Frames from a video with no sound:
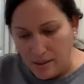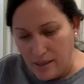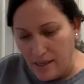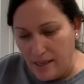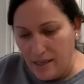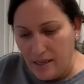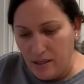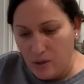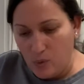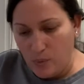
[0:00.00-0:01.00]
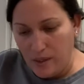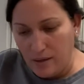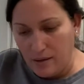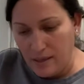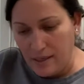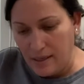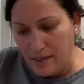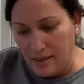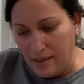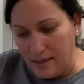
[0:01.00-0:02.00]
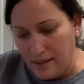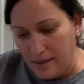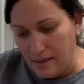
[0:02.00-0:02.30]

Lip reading: And we are gonna cut it